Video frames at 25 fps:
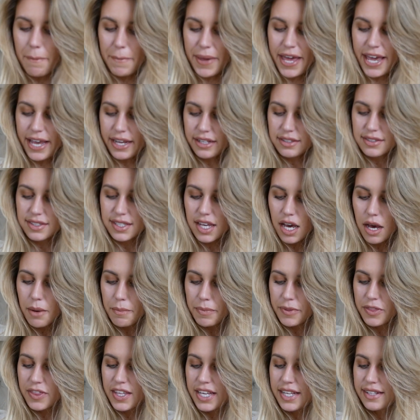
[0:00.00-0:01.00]
I picked
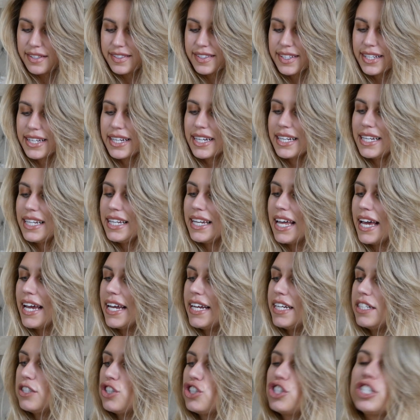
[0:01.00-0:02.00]
up this
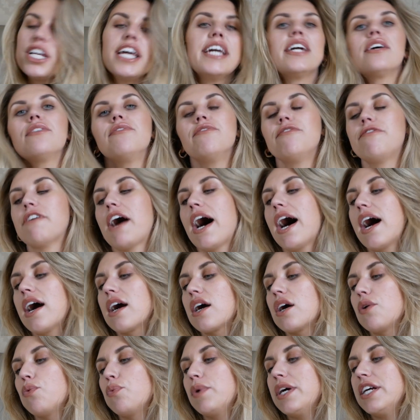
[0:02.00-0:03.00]
Glade Shake and
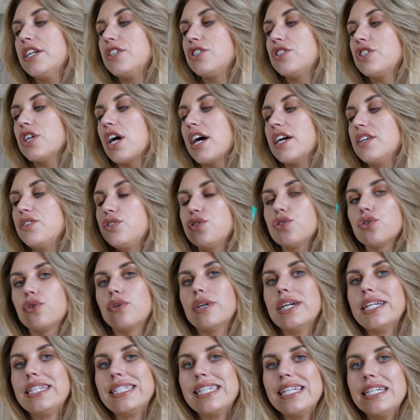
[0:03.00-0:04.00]
Vac, which I saw
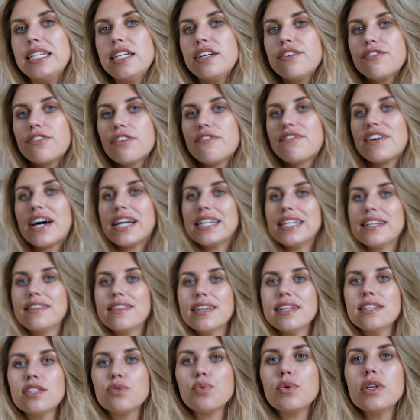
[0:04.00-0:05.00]
in Lily of the Valley.
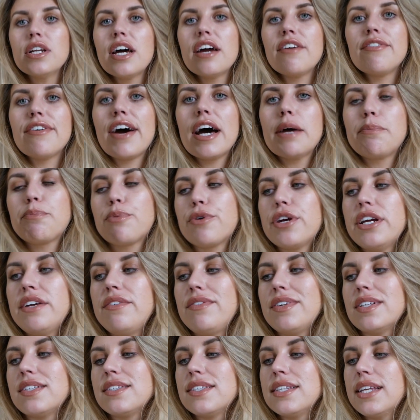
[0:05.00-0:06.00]
This one I've had
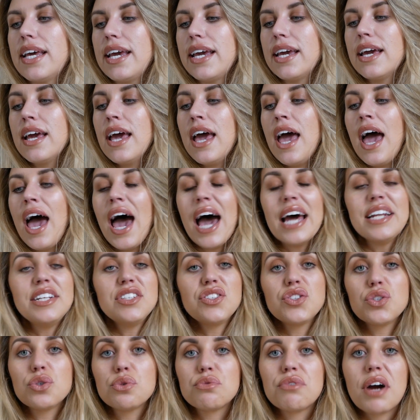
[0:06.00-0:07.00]
previously, and
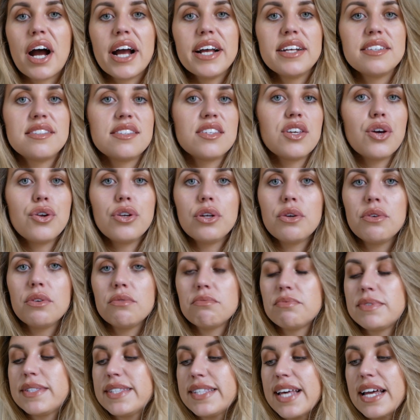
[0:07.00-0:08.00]
it's alright. It's the
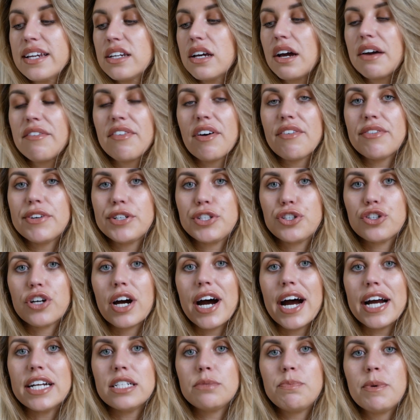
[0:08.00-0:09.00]
only scent I've ever
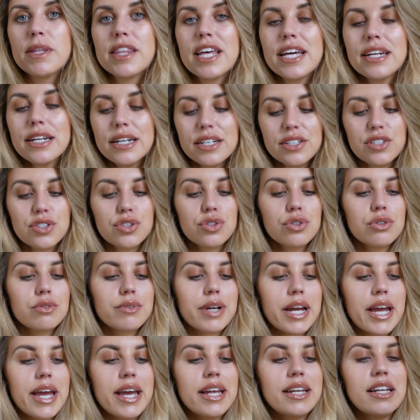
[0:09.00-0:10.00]
tried, but then I saw
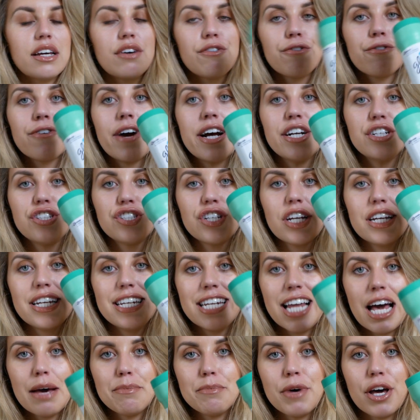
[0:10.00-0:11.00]
it in fresh
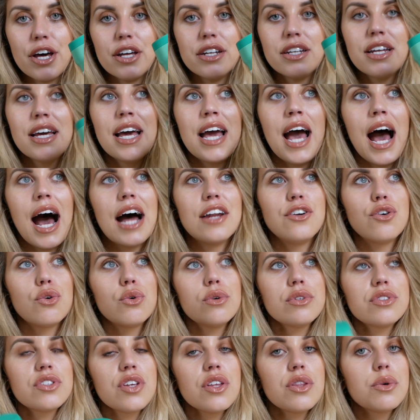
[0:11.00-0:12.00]
lemon, and
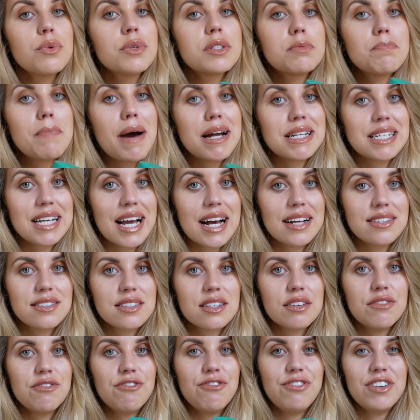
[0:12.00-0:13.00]
also there was
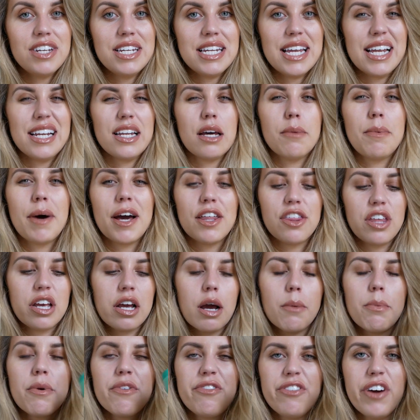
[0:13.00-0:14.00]
Madagascan vanilla, but I think
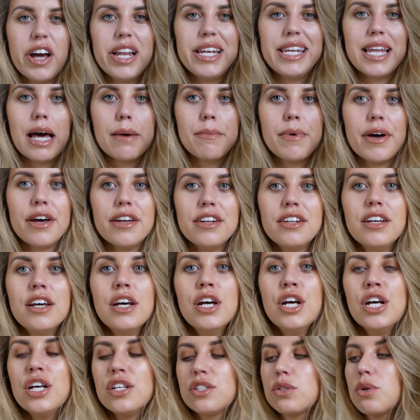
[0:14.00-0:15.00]
I prefer lemon,
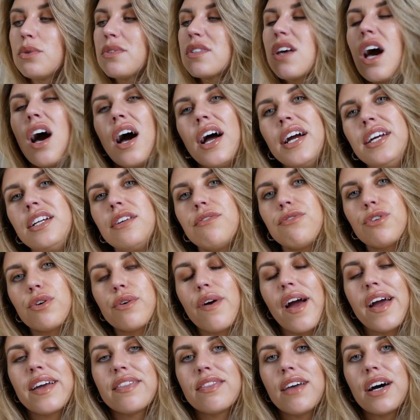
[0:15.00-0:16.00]
so I was kind of
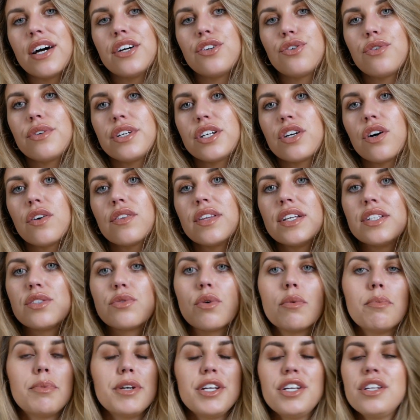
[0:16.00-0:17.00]
regretting that I'd already got this
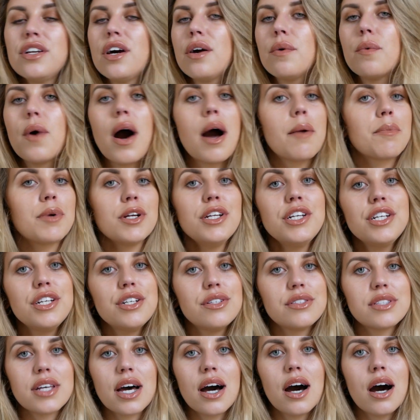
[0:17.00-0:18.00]
one, but you know what, I'm going to
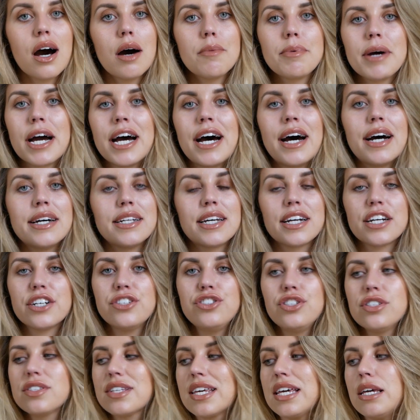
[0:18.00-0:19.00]
use it up and I
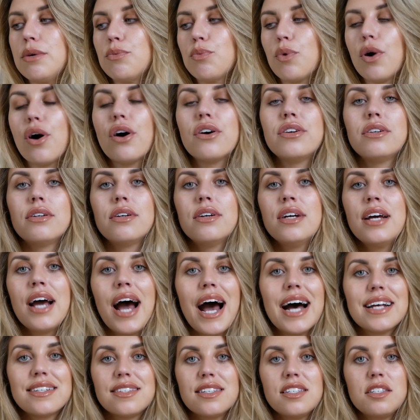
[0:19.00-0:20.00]
can just keep one
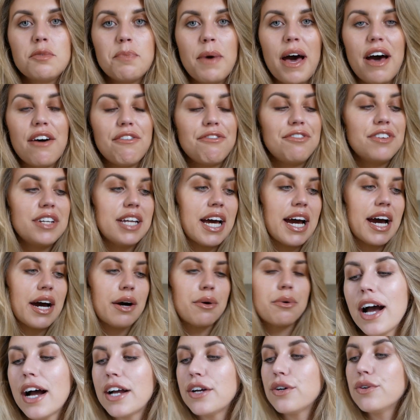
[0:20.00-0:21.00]
as a spare for
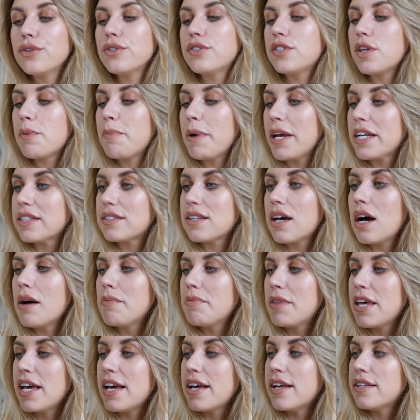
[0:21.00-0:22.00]
now. I also picked
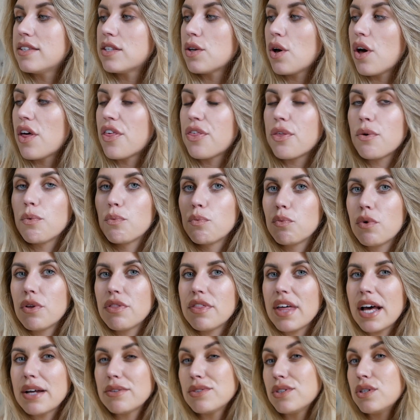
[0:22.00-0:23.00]
up this one
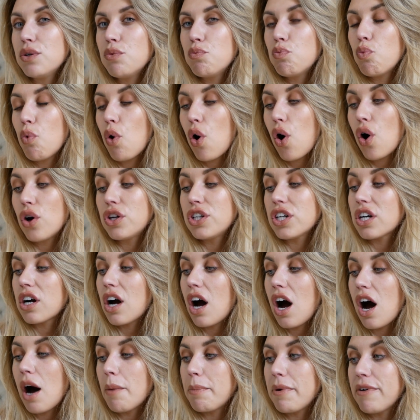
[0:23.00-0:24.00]
thousand one
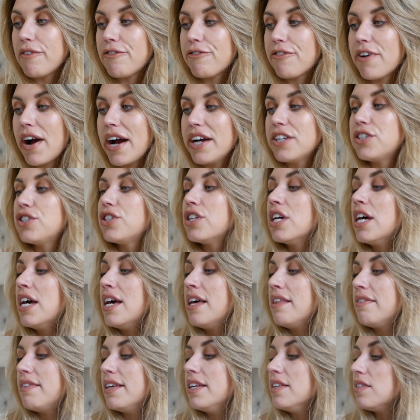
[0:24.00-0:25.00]
Carpet Fresh.
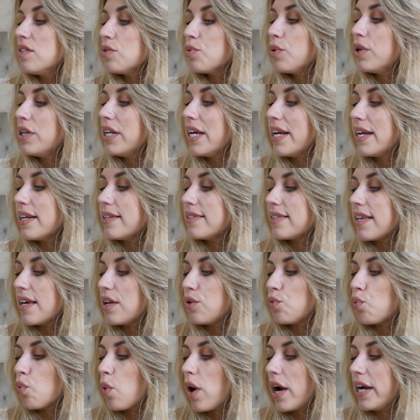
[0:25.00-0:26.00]
This one is
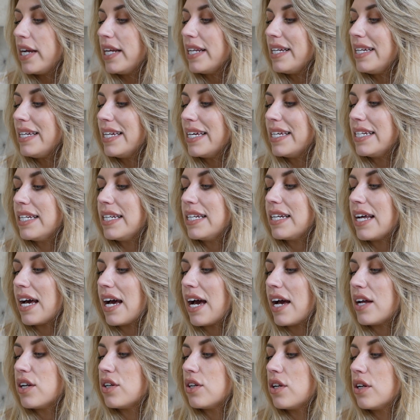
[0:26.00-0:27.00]
in white linen
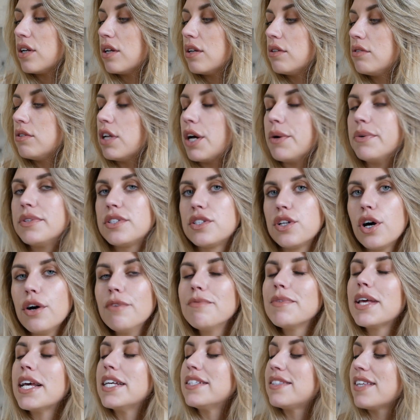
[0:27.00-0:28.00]
and no it's
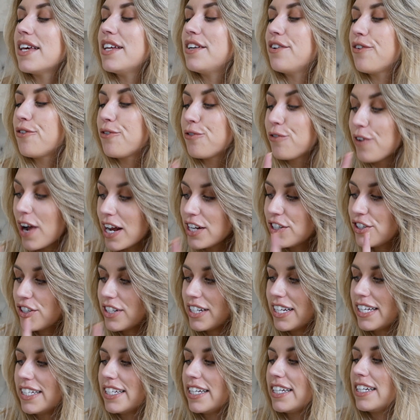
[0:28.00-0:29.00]
not, it's in fresh
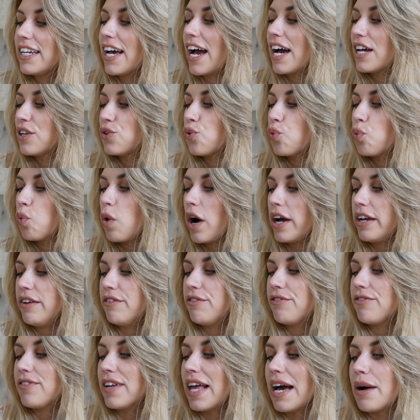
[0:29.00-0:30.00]
linen and
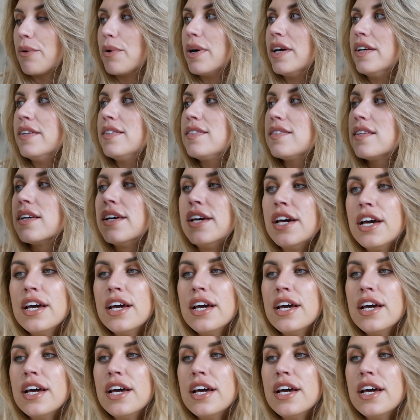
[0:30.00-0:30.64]
white flowers.